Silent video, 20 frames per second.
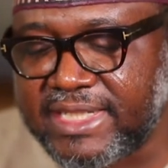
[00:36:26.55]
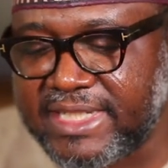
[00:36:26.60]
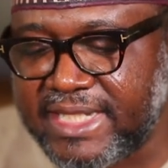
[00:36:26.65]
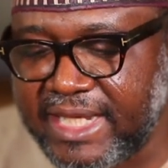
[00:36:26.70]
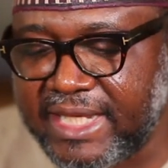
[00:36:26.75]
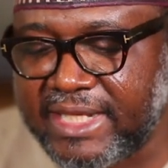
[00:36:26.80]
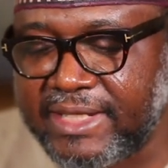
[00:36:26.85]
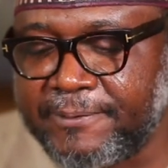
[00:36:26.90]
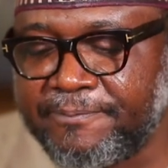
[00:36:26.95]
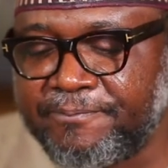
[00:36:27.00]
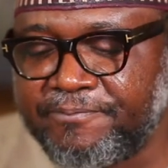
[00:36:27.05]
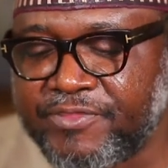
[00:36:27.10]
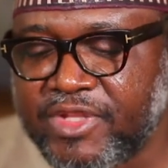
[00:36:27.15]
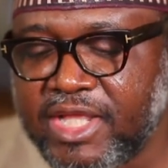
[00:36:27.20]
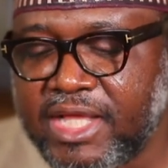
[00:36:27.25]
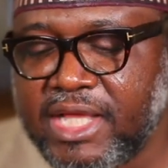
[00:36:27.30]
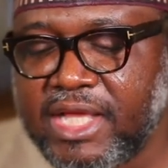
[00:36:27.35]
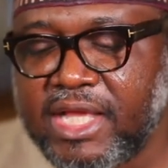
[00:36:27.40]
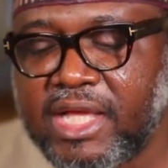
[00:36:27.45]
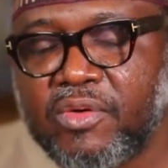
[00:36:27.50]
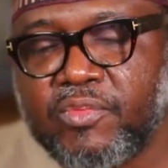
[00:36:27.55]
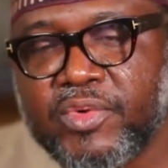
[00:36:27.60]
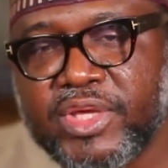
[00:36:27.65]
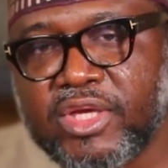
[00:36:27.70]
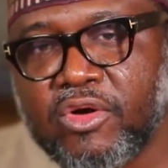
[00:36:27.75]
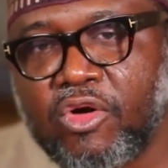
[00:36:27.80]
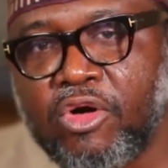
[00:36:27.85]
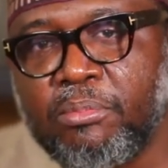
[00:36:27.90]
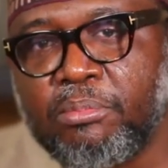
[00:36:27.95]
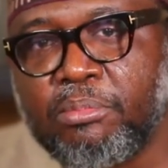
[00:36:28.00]
Then
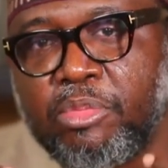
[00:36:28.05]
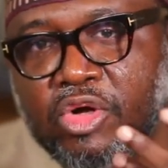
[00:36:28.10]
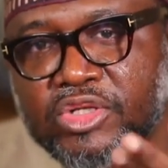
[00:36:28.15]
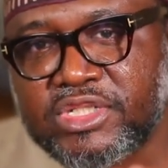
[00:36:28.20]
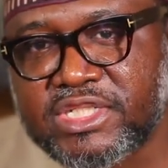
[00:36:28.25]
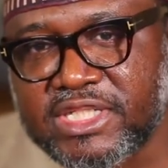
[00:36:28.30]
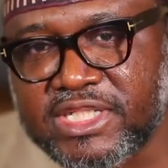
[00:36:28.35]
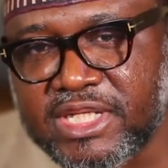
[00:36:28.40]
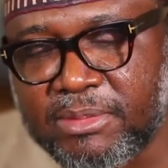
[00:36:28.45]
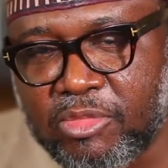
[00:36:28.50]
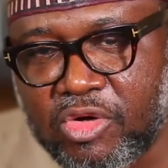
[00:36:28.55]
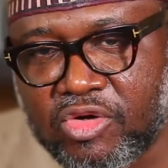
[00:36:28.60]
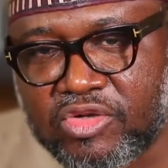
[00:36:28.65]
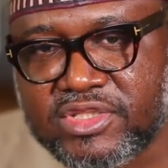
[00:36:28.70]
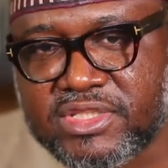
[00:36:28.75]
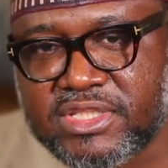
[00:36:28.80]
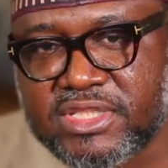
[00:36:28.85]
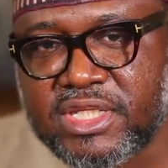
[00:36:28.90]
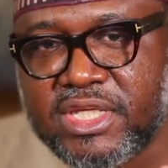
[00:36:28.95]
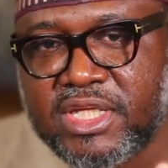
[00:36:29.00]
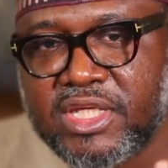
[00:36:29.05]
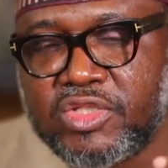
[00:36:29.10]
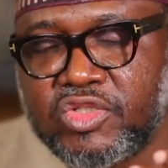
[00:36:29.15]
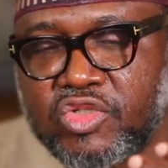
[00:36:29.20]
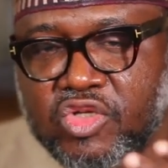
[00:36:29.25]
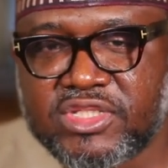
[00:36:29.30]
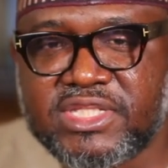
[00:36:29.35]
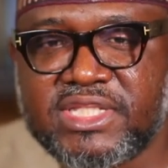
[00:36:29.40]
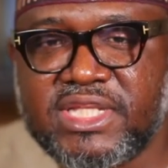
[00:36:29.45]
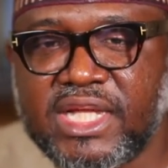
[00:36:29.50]
we onboard the mosques.
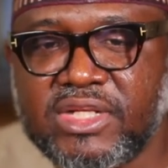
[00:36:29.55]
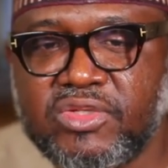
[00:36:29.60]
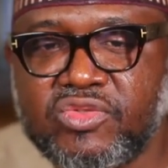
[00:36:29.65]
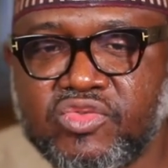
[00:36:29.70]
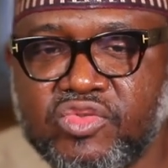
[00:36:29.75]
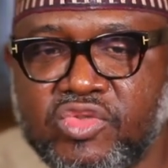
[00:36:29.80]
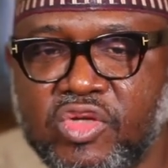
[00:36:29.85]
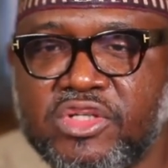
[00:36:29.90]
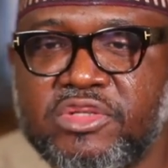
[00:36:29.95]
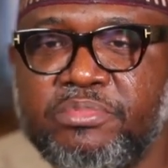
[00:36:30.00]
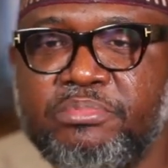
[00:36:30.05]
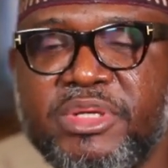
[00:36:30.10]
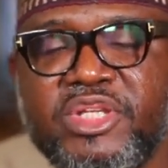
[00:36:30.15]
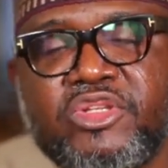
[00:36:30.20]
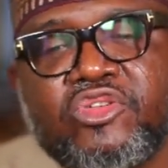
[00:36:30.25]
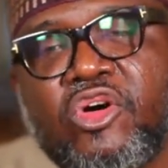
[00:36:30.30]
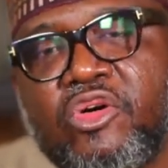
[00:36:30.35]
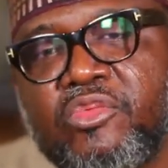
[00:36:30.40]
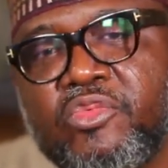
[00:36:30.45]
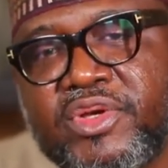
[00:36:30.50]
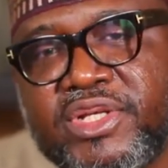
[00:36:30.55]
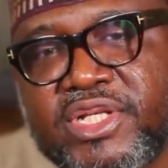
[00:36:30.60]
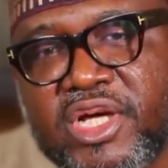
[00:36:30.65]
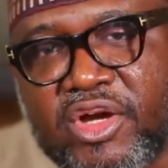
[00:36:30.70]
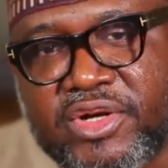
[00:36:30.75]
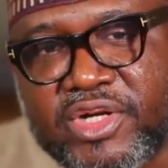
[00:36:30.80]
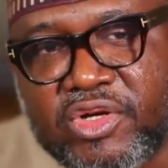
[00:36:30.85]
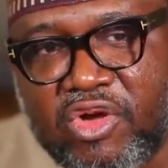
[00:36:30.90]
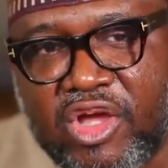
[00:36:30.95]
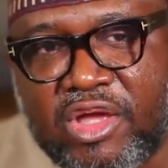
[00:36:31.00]
Those that do not meet up with
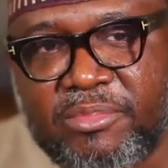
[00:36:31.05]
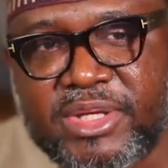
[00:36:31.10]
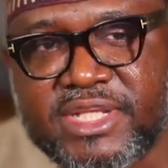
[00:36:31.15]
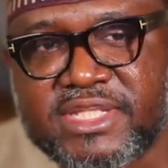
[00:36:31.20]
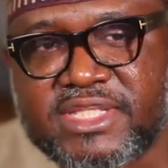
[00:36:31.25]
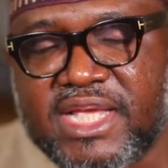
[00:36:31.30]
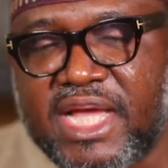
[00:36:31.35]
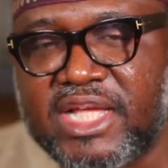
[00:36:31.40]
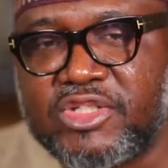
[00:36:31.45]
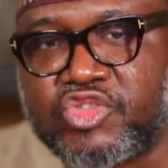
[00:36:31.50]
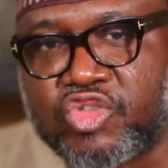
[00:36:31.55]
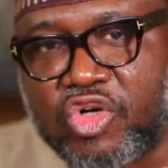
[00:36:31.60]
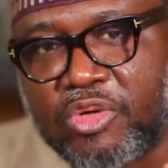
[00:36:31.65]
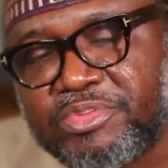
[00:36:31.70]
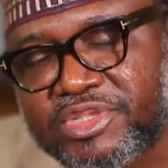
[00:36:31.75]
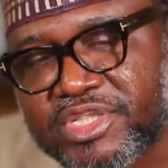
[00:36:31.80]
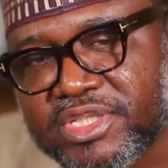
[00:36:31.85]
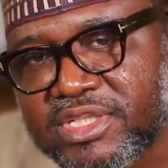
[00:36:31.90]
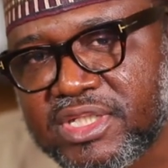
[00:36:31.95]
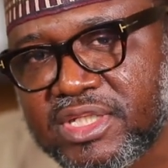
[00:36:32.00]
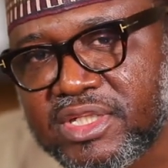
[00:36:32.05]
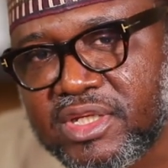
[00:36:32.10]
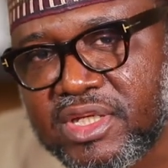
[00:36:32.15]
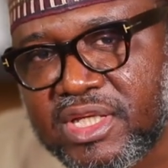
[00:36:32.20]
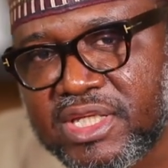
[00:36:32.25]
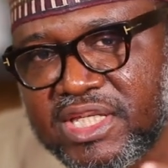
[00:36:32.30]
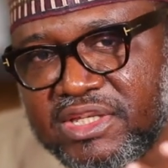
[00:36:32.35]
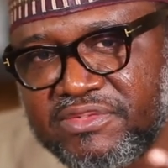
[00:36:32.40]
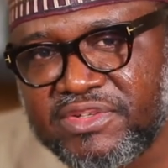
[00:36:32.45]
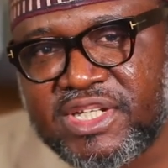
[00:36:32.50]
our requirements are dropped,
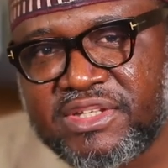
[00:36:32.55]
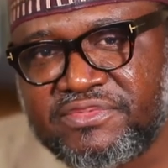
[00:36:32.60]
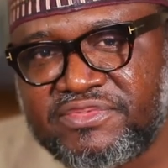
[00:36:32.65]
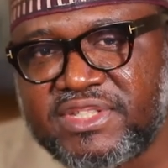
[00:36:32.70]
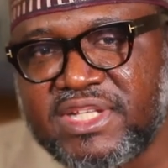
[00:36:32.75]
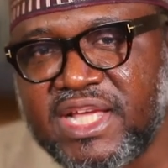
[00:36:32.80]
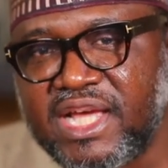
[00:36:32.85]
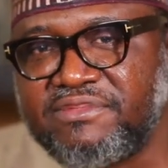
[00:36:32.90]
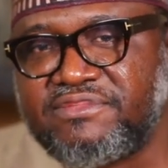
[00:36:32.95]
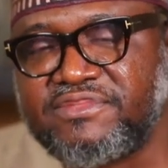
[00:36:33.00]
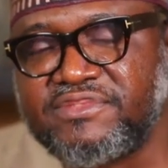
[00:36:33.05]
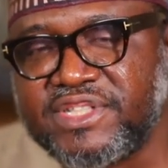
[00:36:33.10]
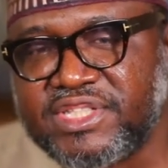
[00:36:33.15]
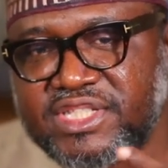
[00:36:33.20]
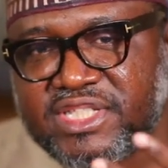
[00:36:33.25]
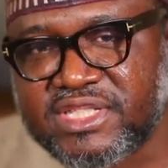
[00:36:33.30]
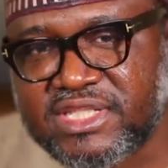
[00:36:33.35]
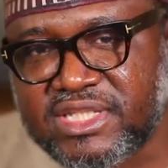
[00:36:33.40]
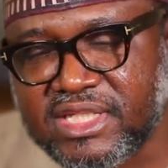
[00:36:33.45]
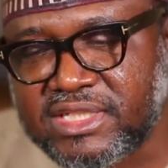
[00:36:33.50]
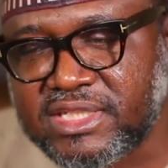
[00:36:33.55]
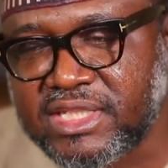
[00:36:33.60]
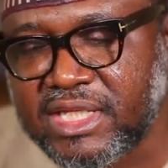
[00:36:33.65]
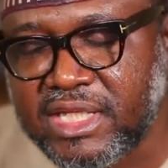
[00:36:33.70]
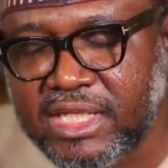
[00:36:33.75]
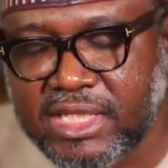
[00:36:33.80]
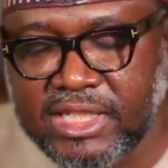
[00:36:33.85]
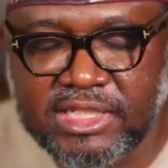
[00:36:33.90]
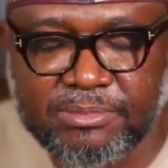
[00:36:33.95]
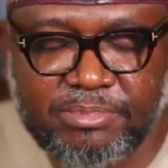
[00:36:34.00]
even if they have registered.
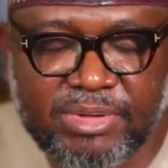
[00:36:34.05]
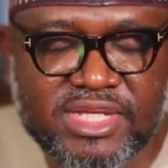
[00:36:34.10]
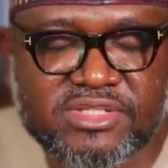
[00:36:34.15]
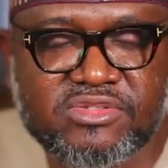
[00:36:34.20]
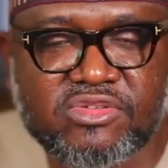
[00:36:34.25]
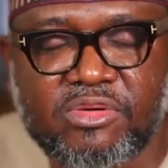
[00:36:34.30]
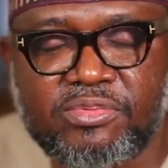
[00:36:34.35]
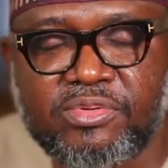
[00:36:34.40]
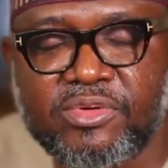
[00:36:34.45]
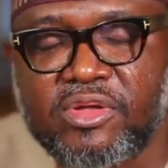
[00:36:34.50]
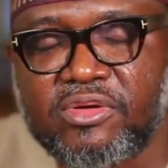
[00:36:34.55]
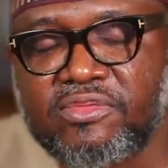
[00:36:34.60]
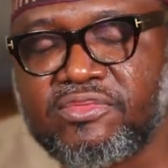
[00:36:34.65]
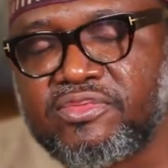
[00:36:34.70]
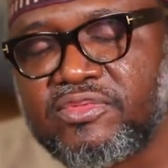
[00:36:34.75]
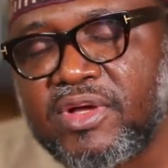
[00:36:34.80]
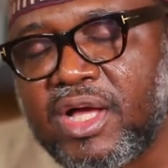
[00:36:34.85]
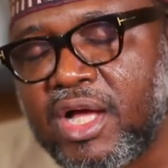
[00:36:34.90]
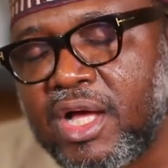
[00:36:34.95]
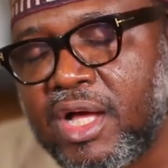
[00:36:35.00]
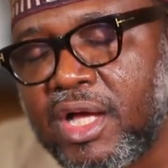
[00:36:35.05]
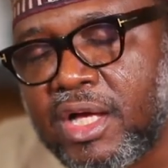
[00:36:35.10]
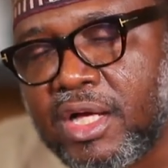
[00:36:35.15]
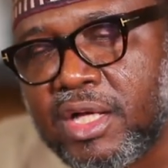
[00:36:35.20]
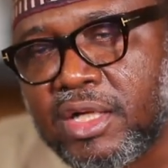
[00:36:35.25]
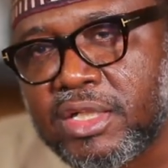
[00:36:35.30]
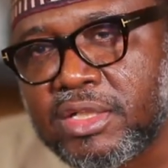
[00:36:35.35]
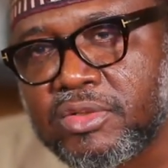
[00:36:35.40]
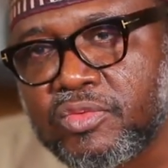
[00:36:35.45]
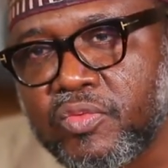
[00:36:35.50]
In the past couple
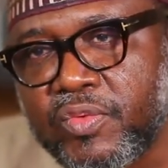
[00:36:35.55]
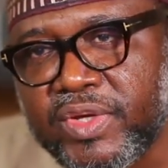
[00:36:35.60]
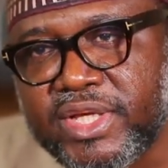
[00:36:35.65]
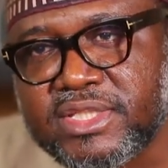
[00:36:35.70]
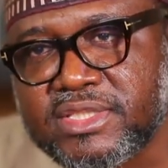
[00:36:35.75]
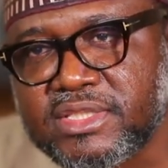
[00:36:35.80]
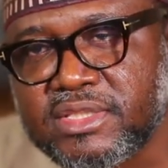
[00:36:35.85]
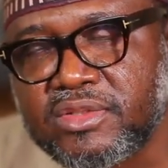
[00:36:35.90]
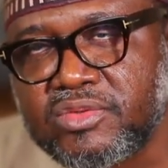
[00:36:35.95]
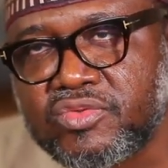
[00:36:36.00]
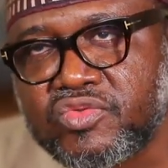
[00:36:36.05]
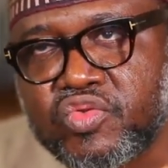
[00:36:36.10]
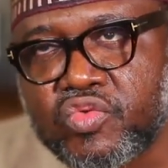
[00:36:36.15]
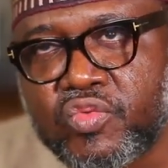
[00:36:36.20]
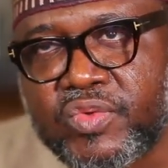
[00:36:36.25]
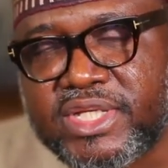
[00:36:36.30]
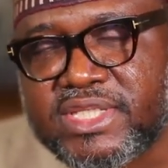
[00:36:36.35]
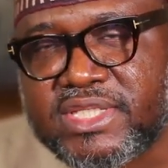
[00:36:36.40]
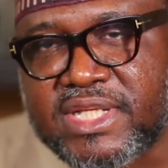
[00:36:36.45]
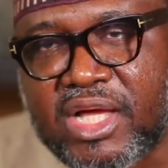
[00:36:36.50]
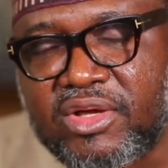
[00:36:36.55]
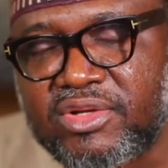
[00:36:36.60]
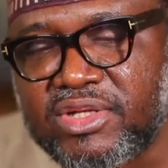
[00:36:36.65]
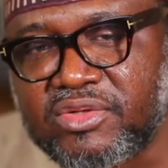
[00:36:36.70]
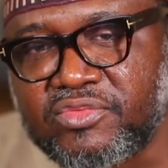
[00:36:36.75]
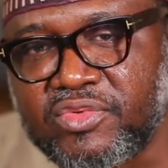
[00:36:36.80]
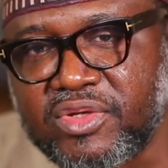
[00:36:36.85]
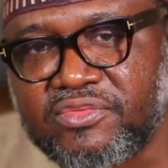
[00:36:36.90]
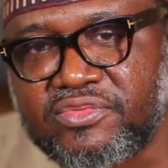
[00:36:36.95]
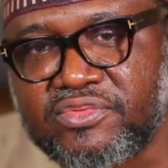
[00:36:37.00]
of weeks, 2 weeks now
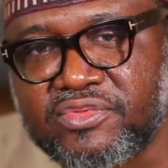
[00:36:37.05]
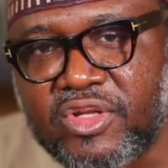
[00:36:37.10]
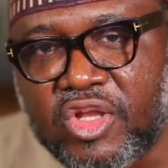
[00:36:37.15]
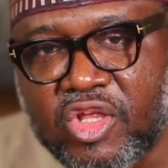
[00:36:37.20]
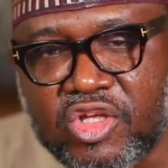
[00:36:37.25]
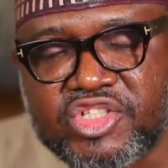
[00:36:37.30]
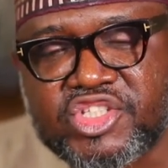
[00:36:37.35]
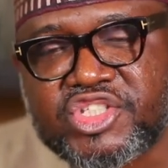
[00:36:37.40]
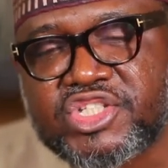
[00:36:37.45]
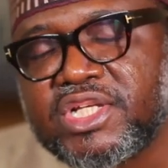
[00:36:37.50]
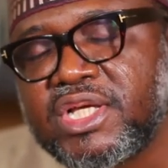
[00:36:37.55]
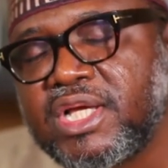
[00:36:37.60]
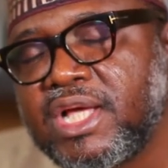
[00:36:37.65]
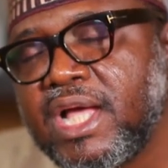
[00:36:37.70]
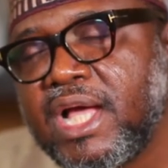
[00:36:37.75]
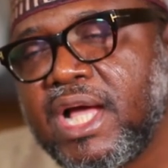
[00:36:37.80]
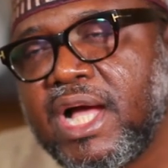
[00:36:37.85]
that we've launched,